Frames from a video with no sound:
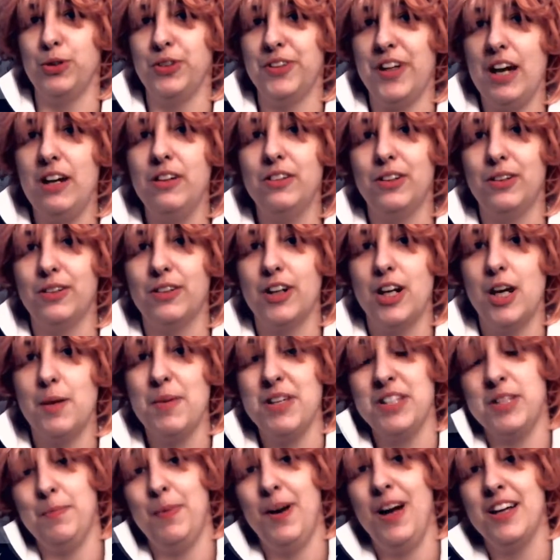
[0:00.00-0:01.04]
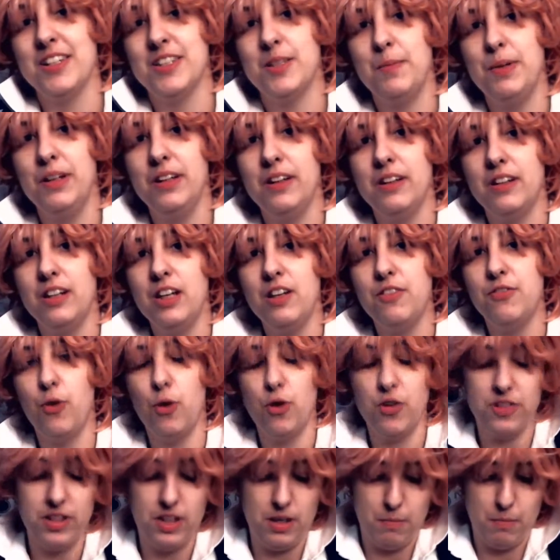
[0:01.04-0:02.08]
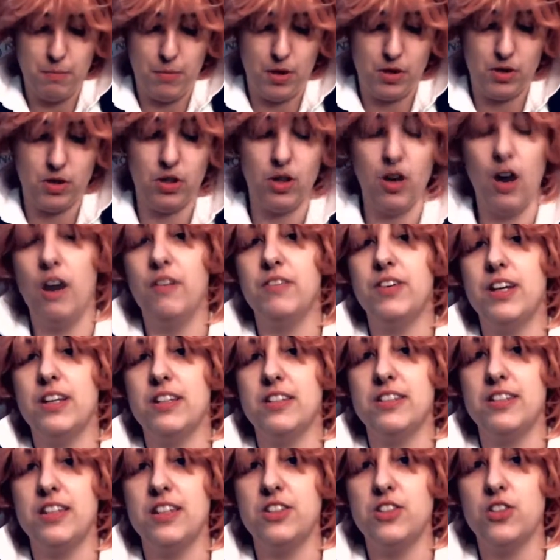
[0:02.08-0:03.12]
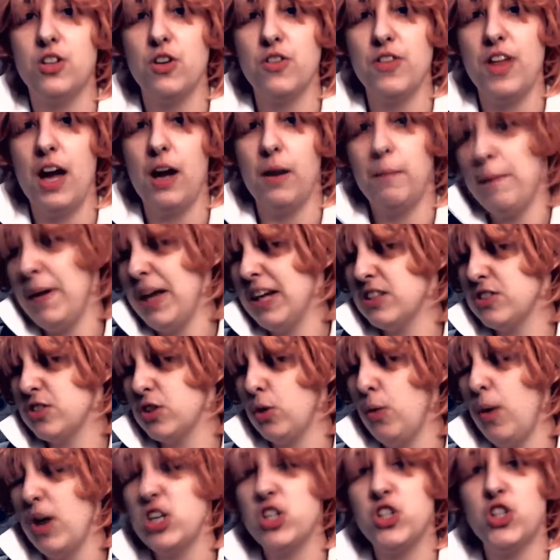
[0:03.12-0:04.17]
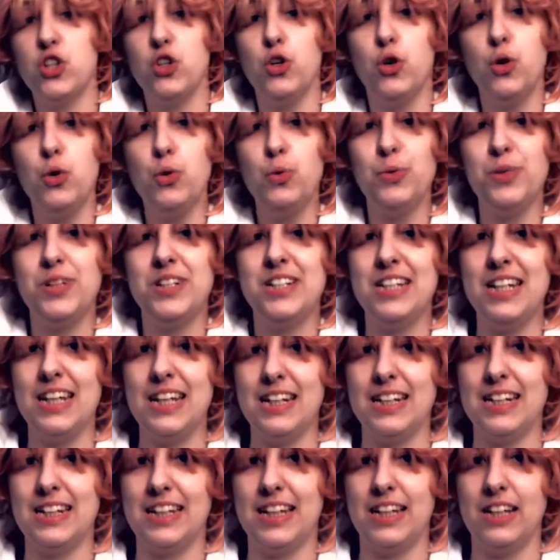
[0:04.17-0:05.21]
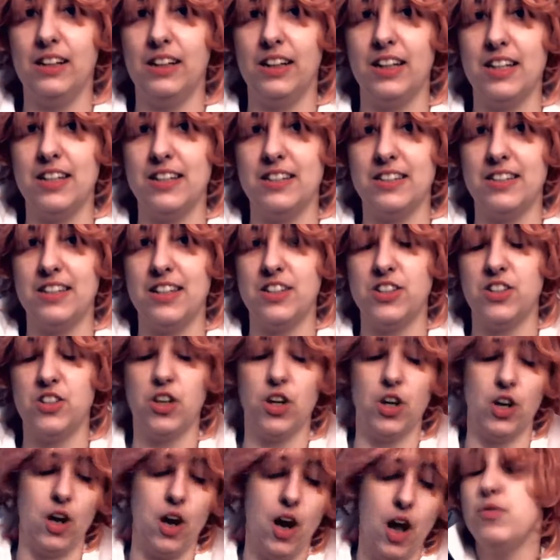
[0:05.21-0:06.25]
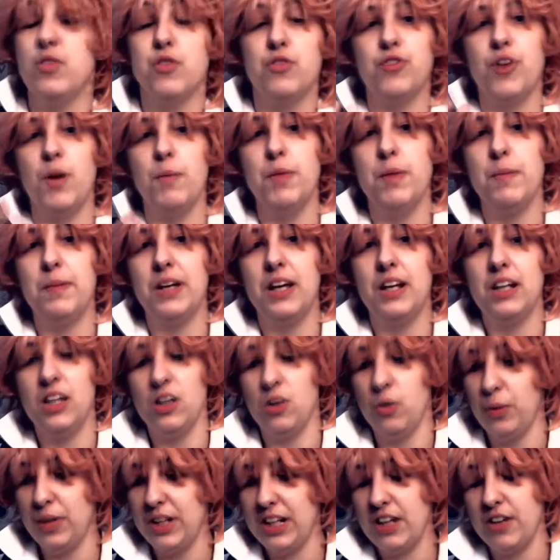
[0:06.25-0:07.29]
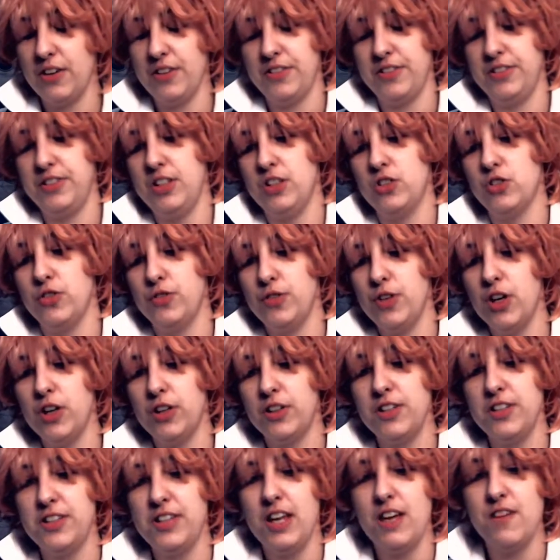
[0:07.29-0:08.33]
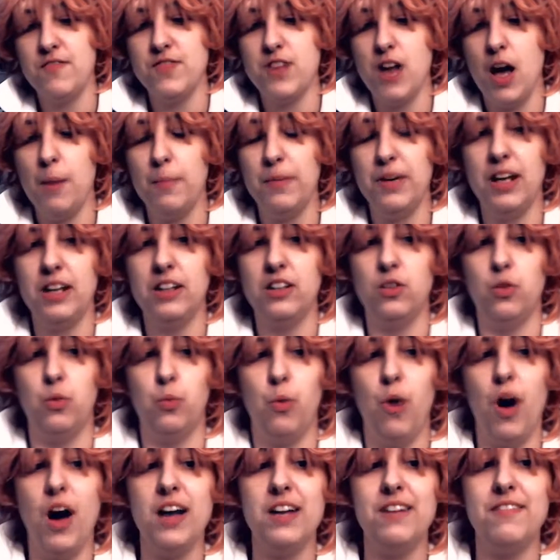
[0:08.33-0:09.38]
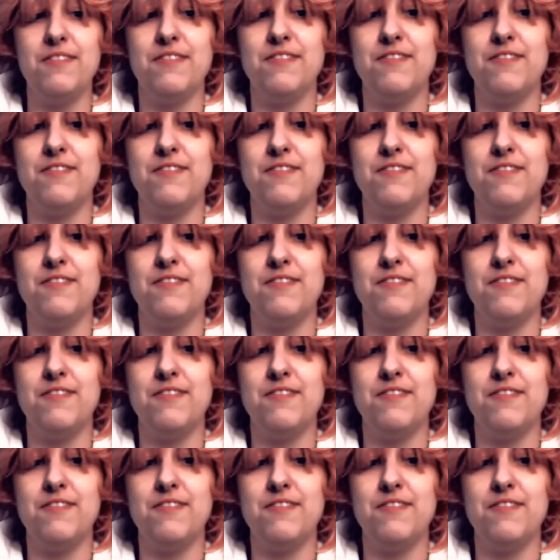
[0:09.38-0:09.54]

out Lauriam as a possibility for the murder of his sister, that begs the question, who did kill his sister? From the beginning, we here at the Secrets of Darkness have nominated Juan